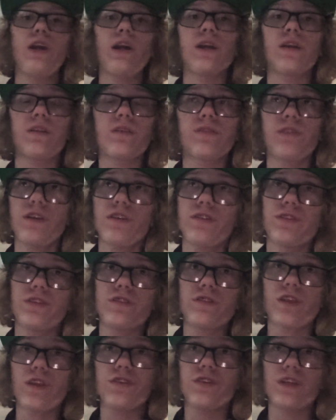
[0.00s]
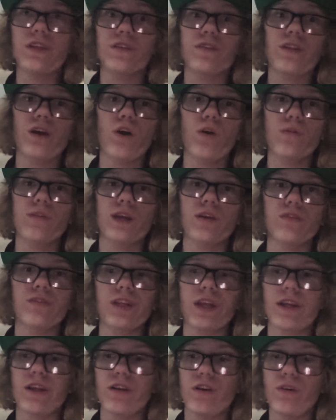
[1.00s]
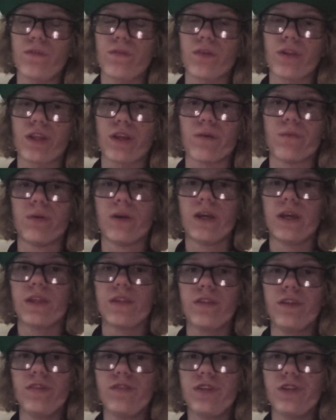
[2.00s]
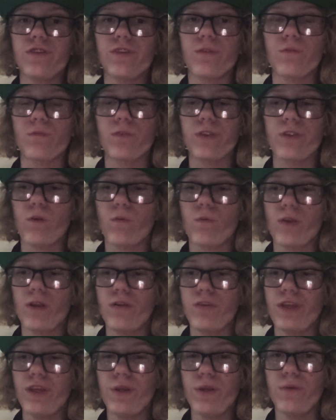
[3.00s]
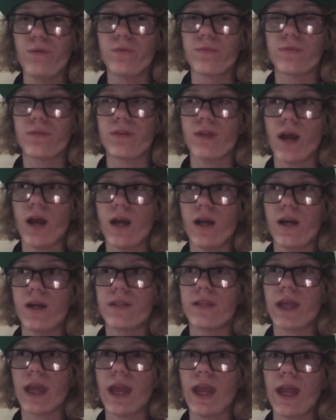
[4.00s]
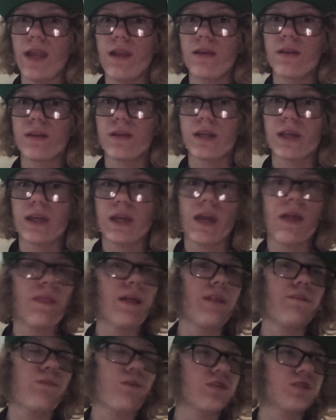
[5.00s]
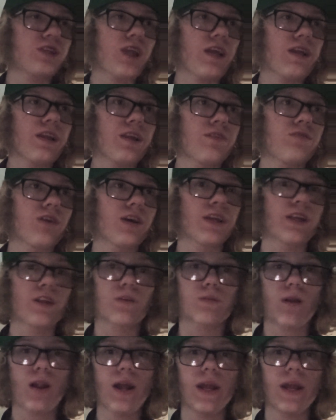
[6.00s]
yeah, this is, the hotel's taking over you. This isn't the real you, Dad. And then for a second, he's like, you're